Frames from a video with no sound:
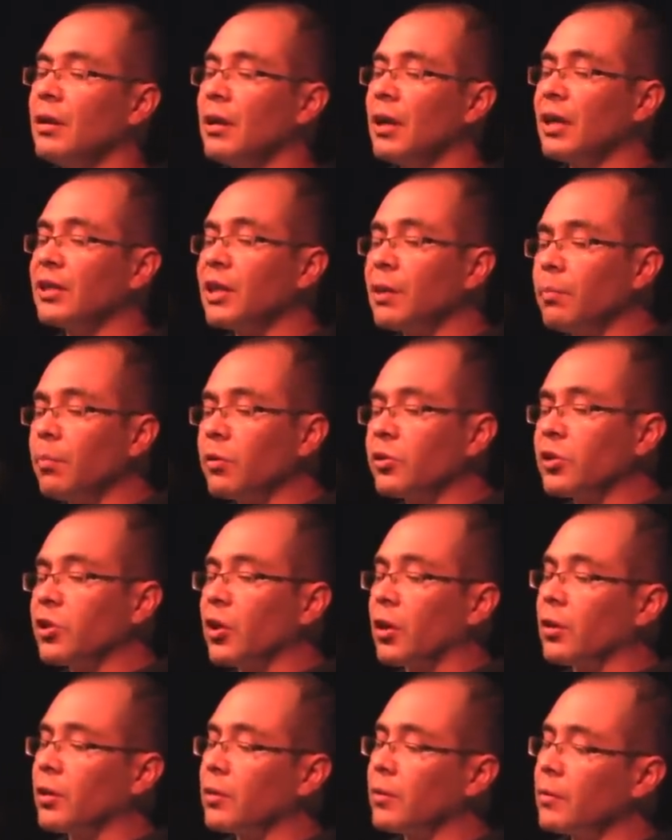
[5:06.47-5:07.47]
A simple
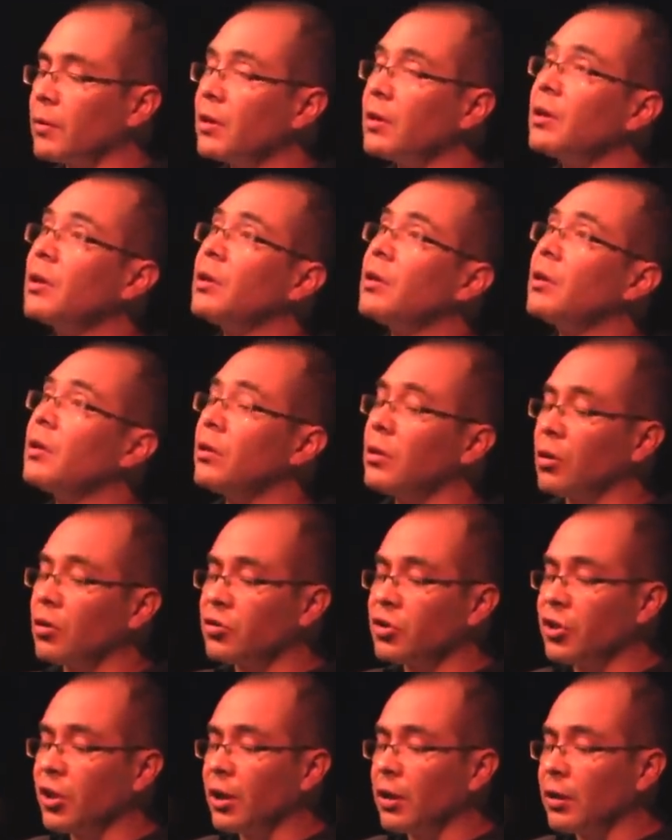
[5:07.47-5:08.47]
shot.
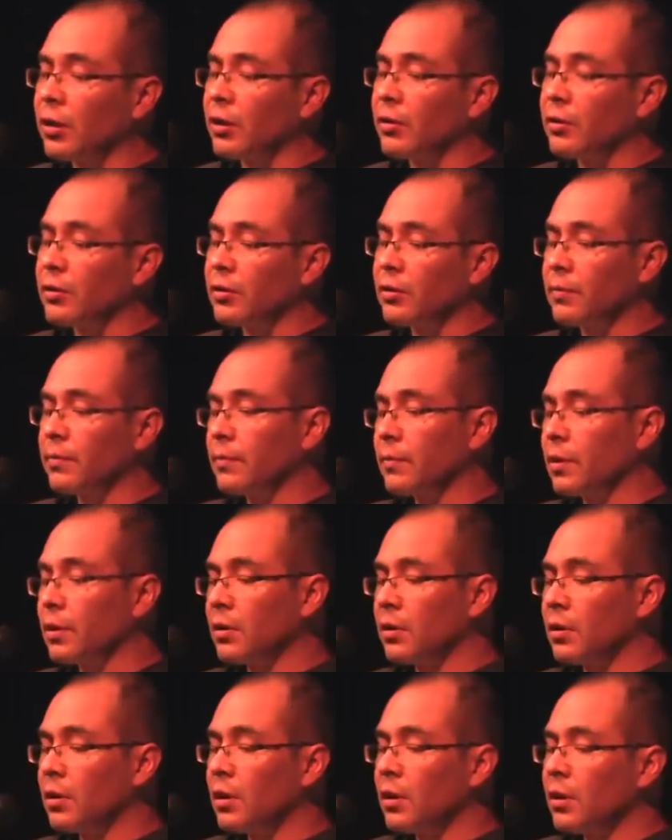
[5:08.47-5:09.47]
Nonchalant.
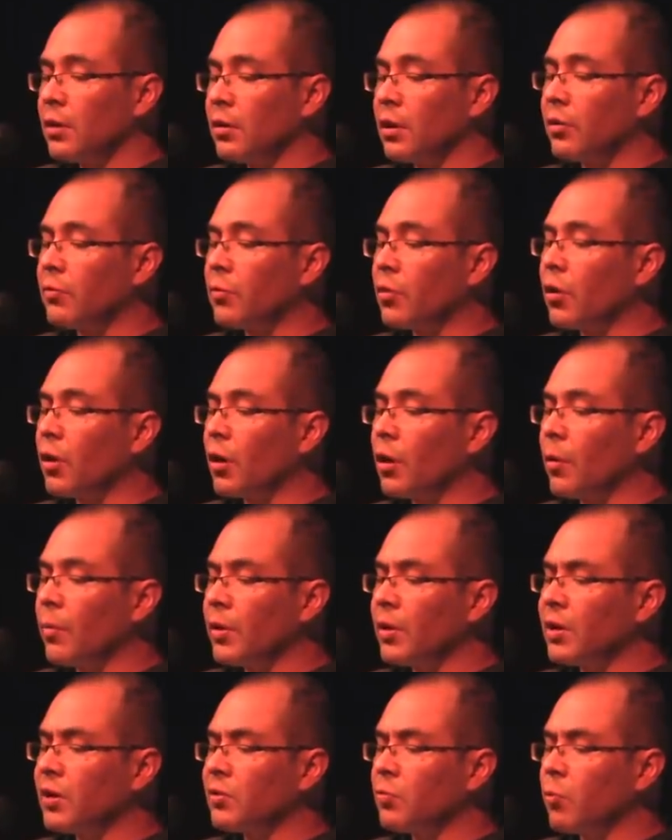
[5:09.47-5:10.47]
The drunk
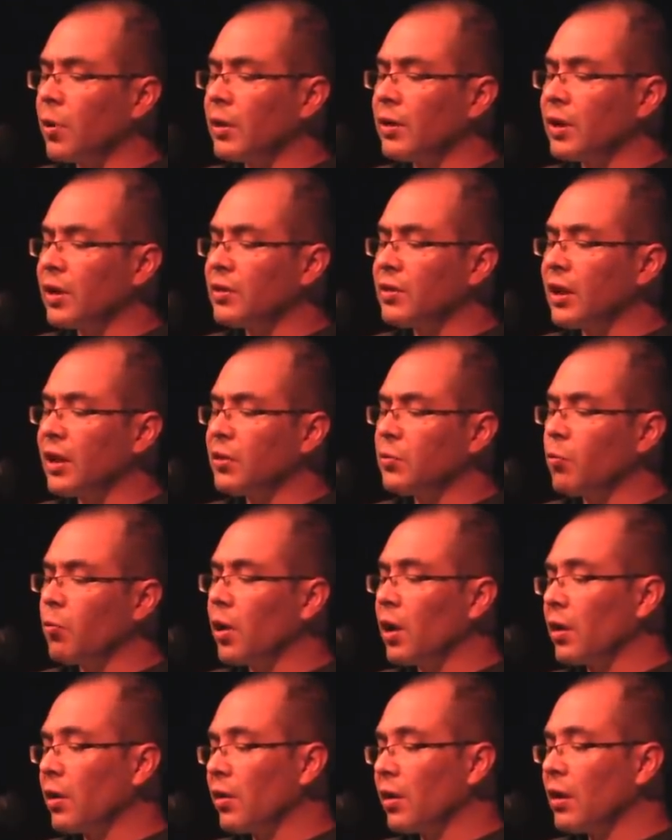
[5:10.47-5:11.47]
opened his, his eyes
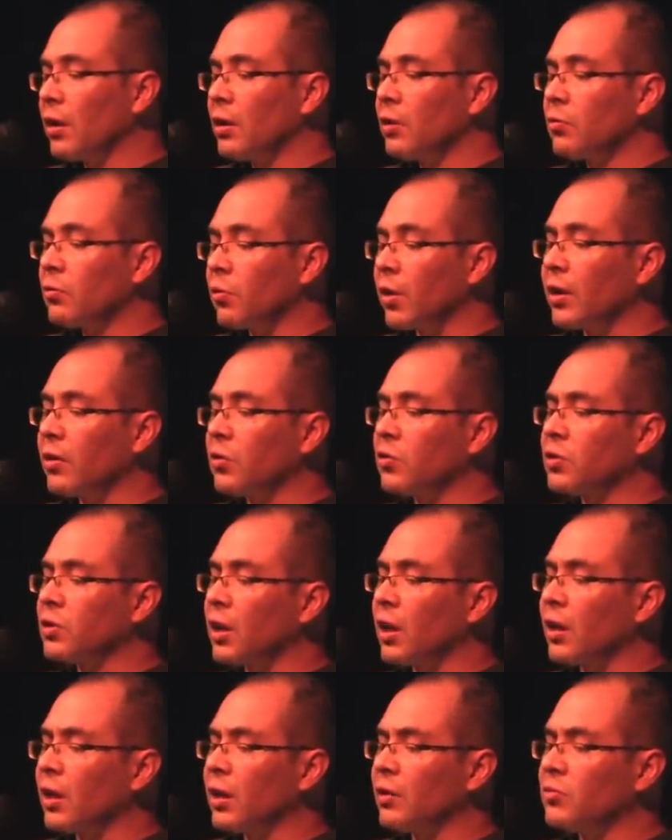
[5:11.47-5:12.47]
wide, tried to
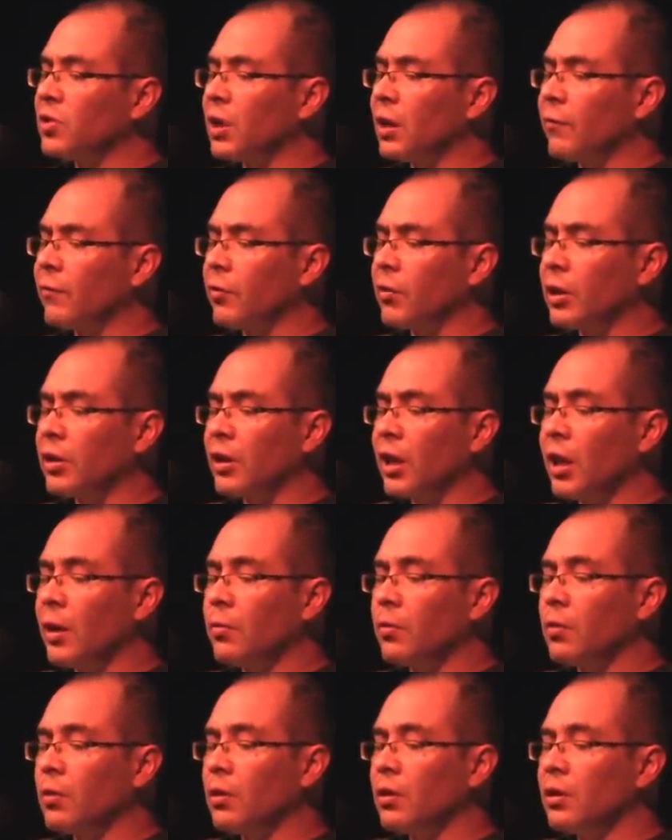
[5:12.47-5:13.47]
steady himself on the
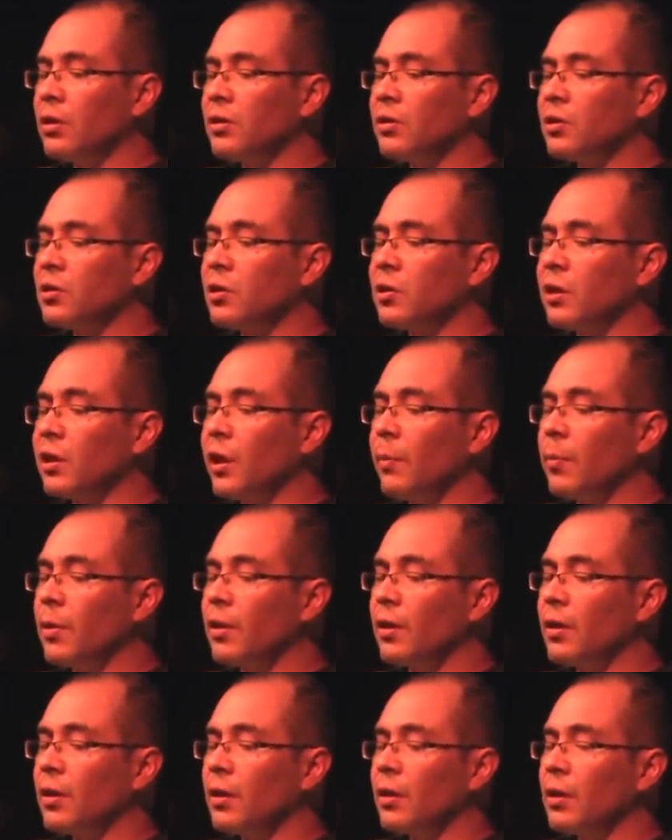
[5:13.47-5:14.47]
table,
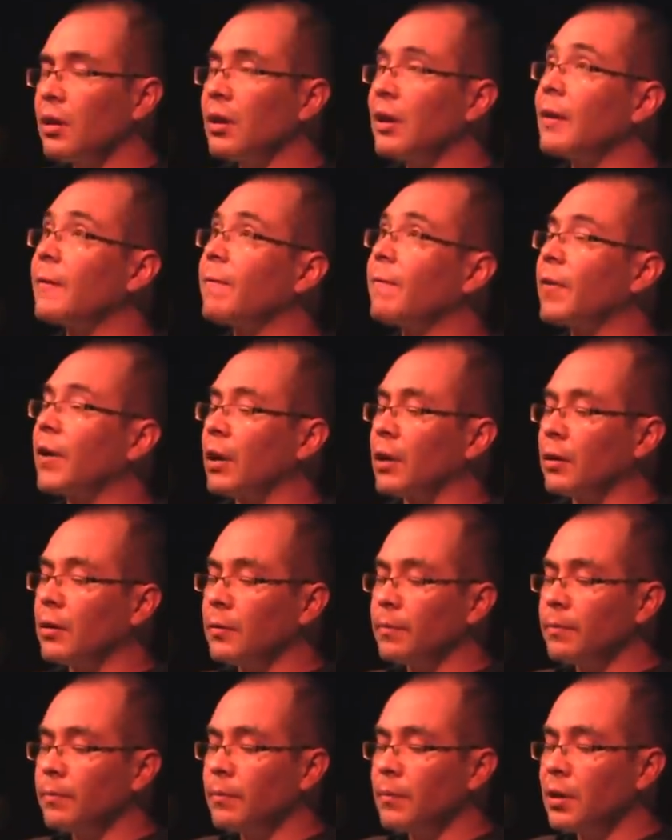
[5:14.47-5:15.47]
slipped, and fell.
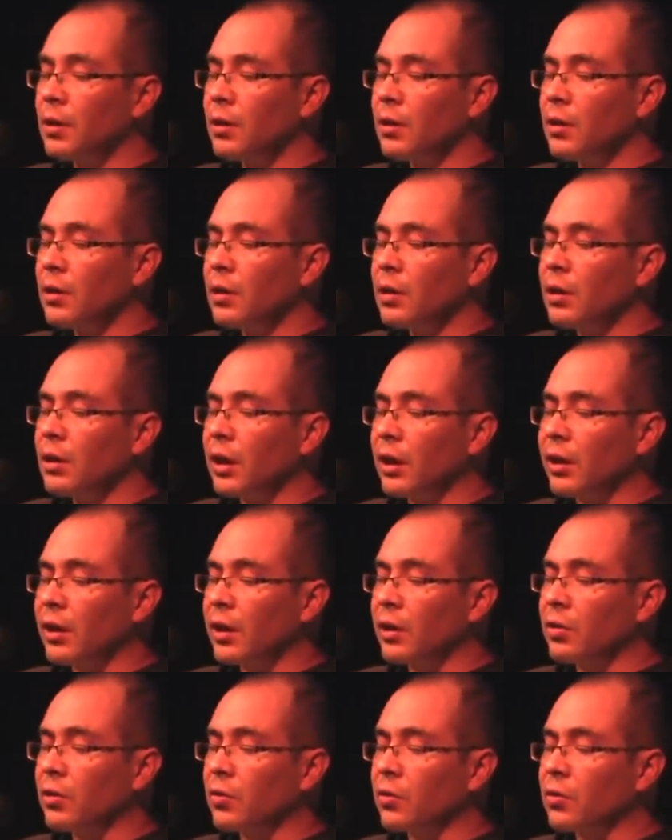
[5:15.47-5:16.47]
The
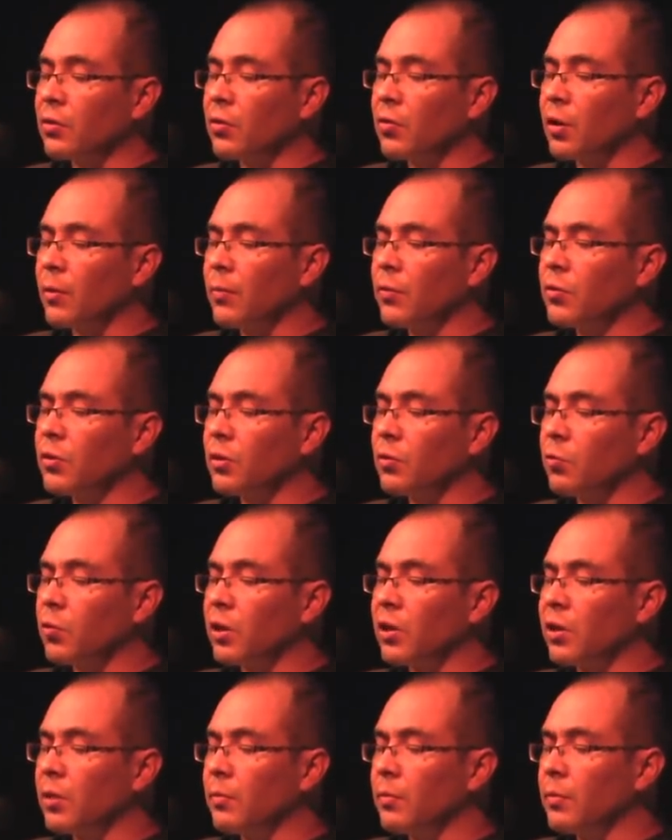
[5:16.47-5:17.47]
king turned to the boozer
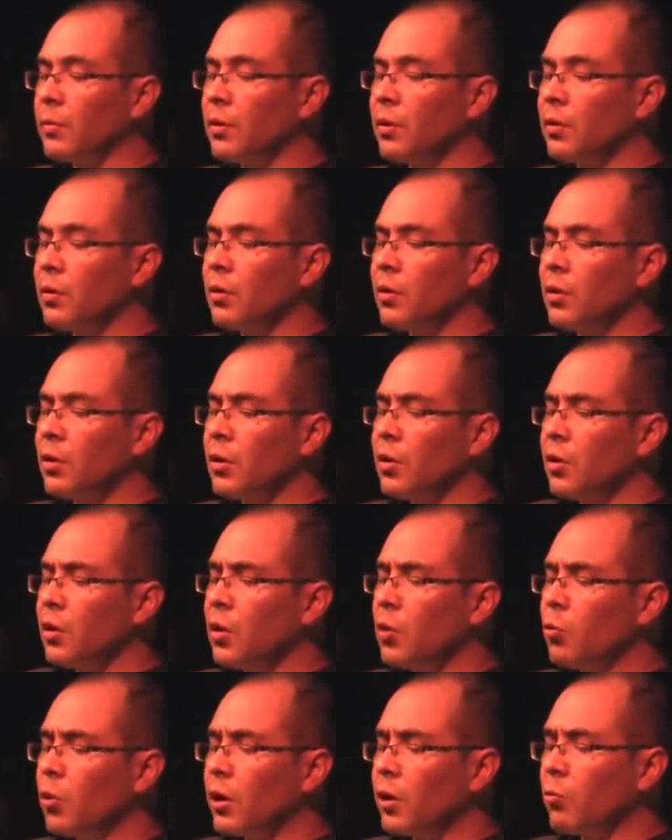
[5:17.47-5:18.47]
with him.
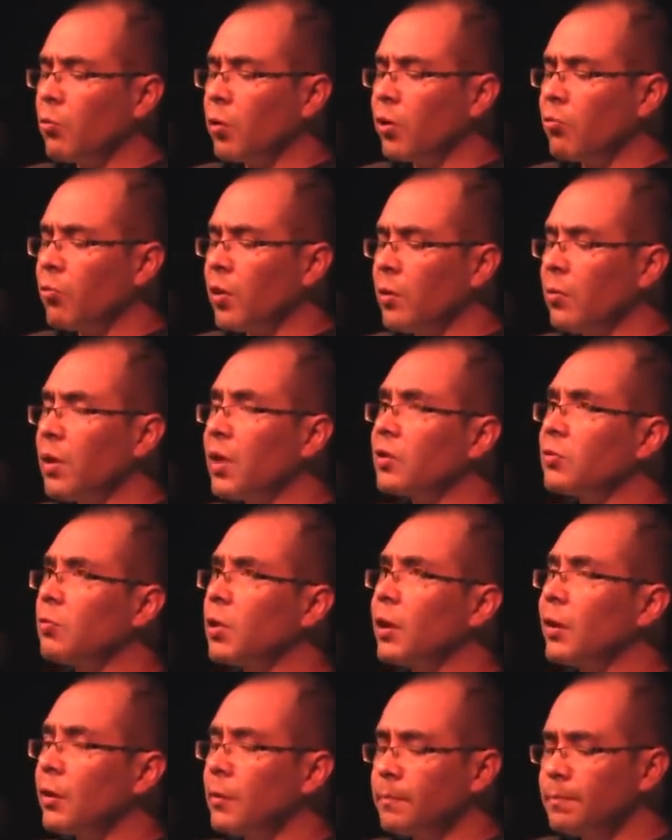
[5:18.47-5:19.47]
You want to work with me as
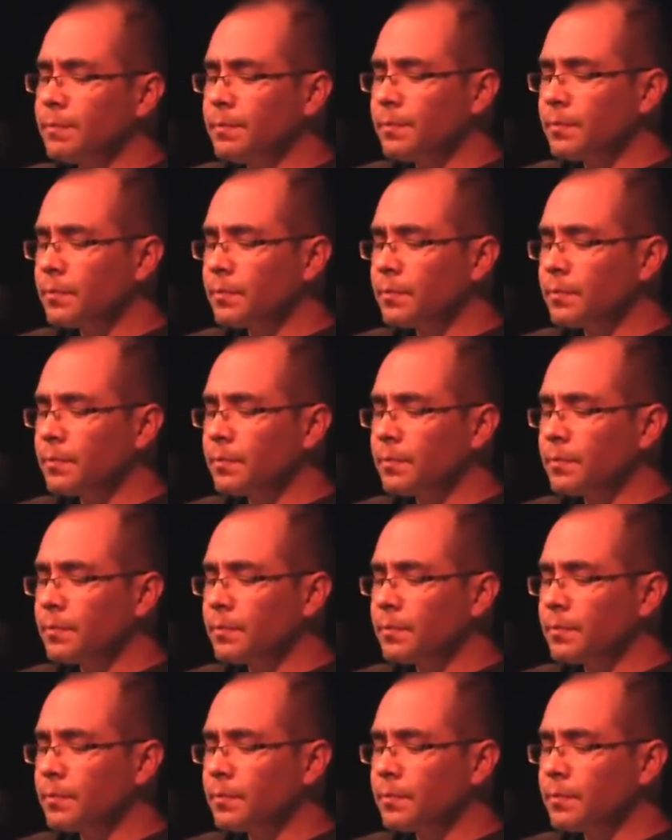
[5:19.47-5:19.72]
well?